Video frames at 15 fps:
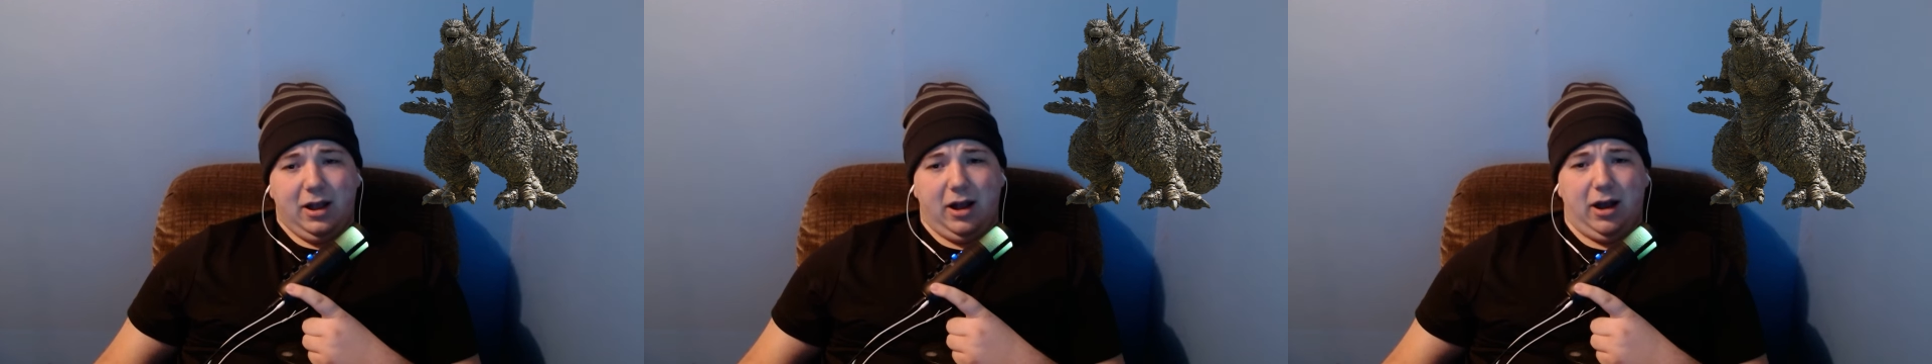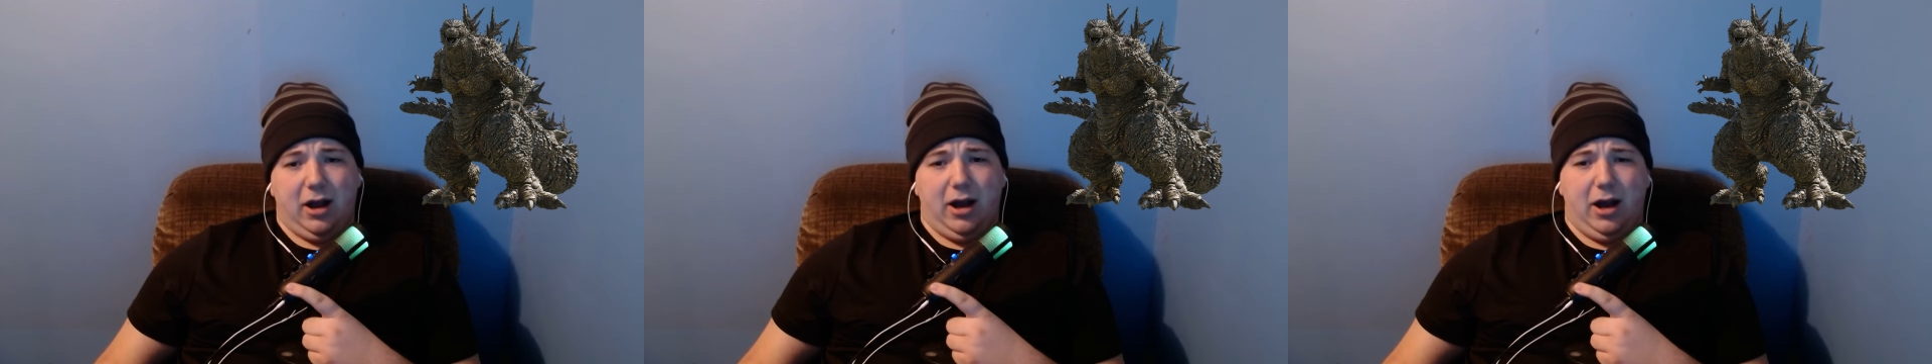
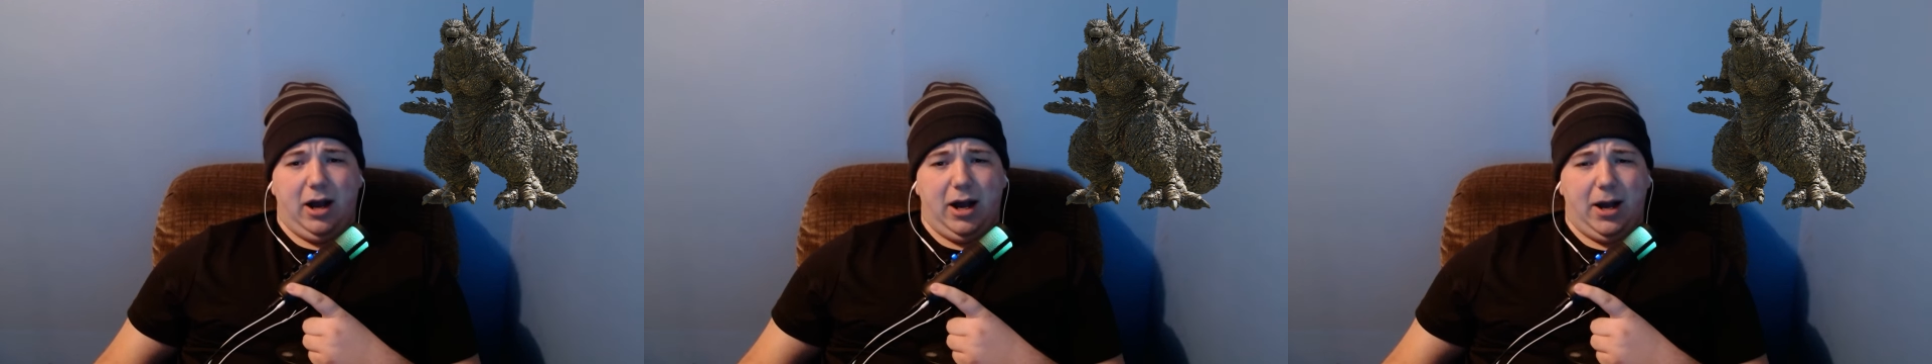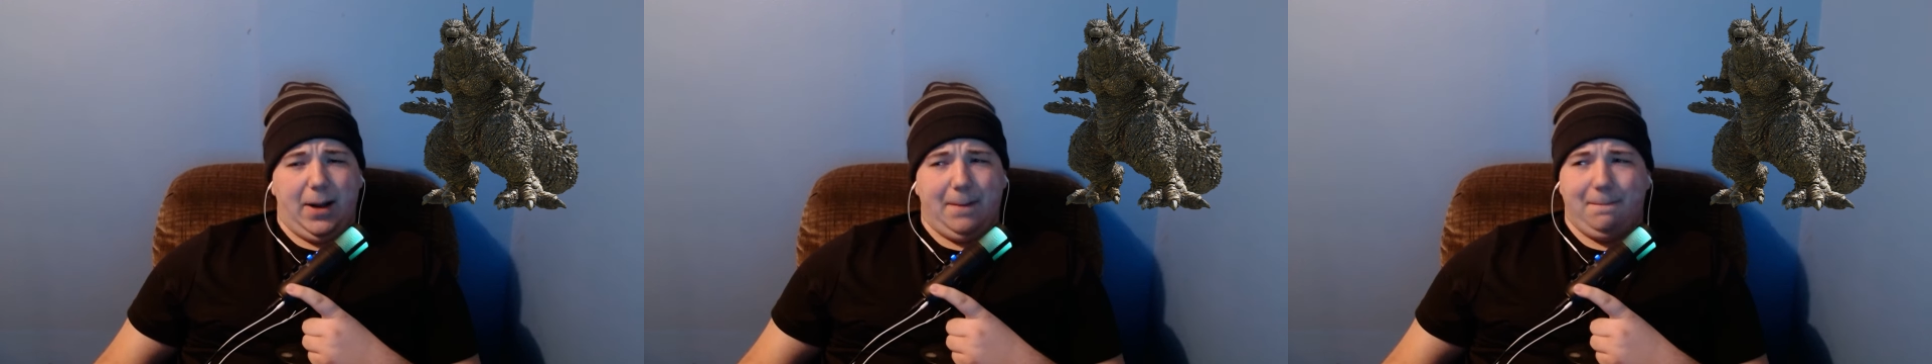
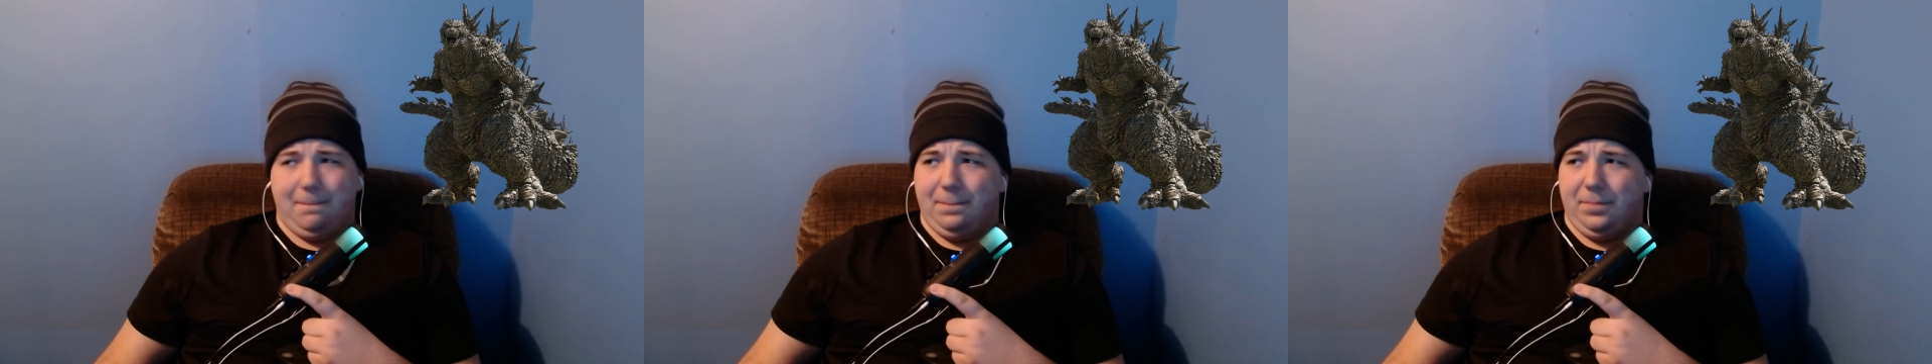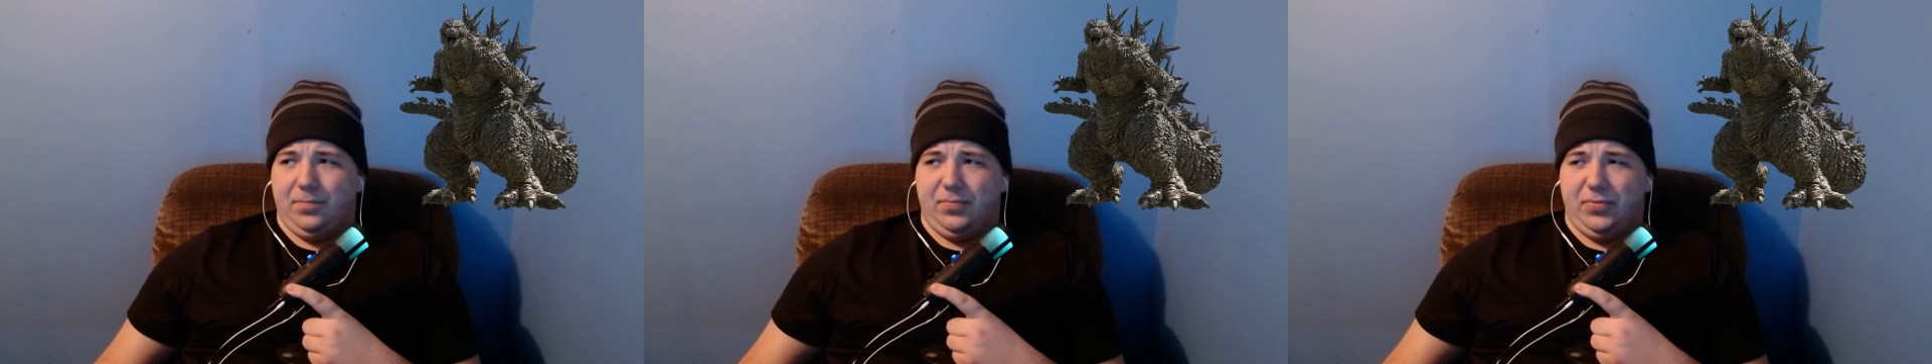Uh,
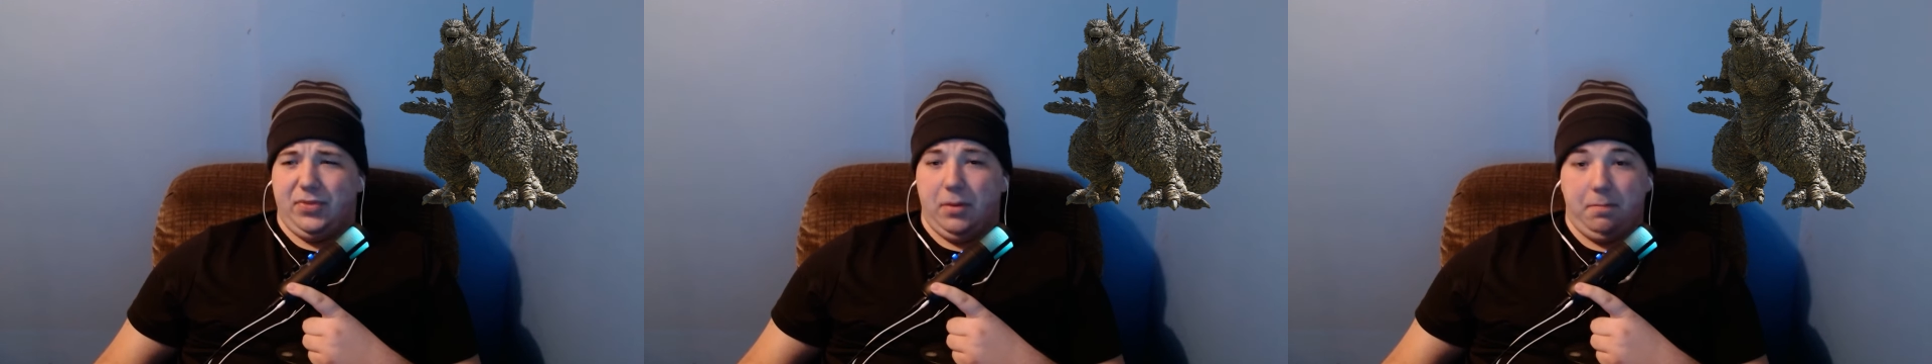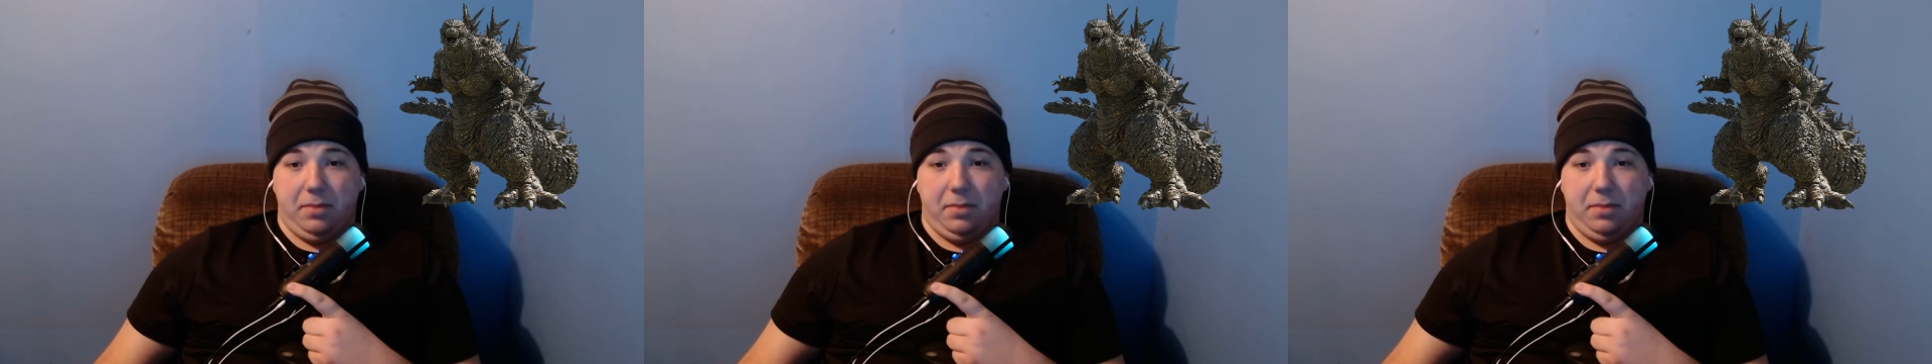the